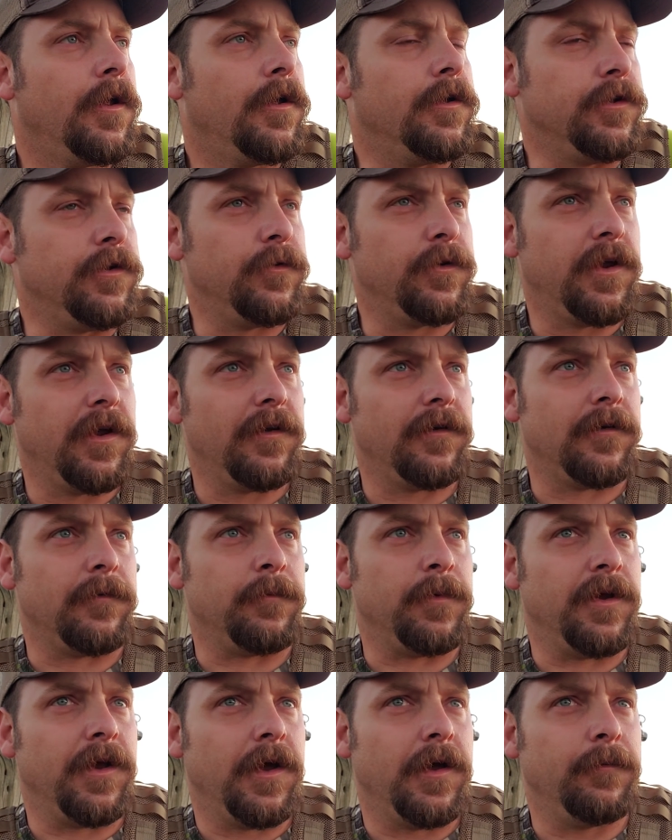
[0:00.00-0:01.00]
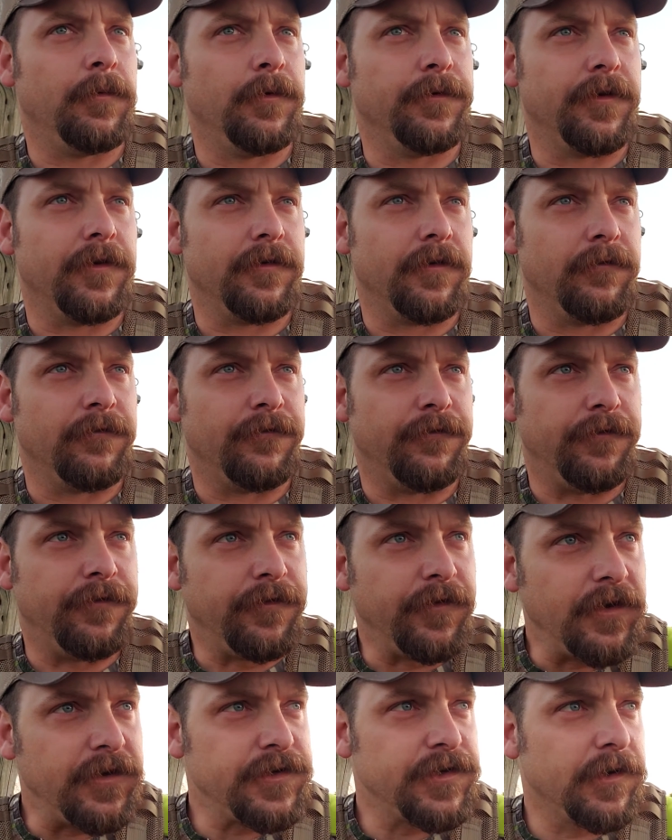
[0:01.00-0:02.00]
You'll get to be able to
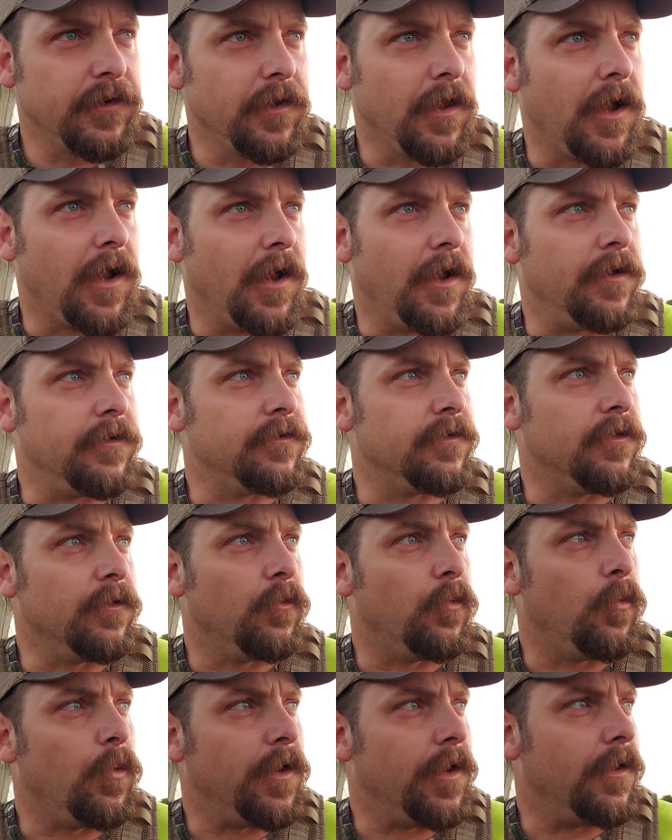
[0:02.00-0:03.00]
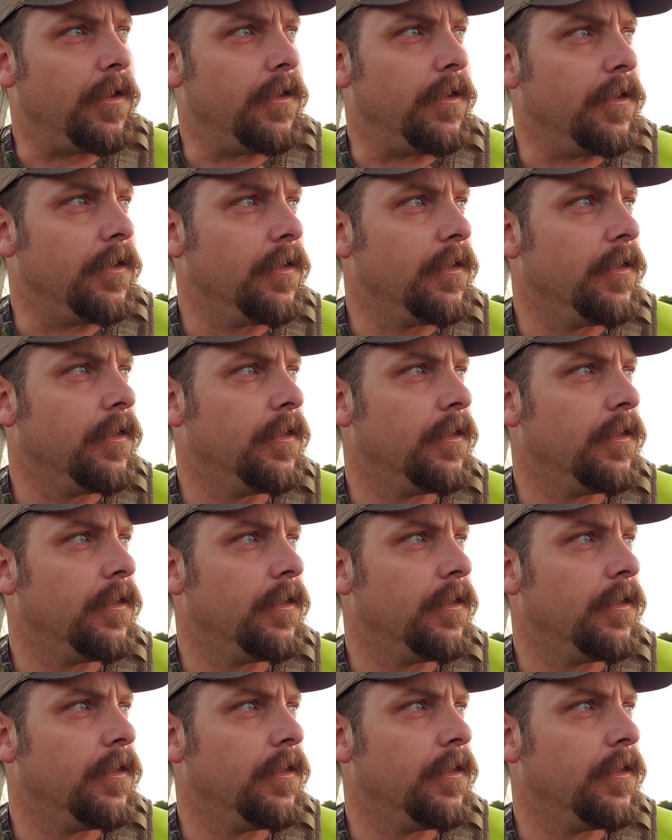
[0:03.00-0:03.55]
visualize the wind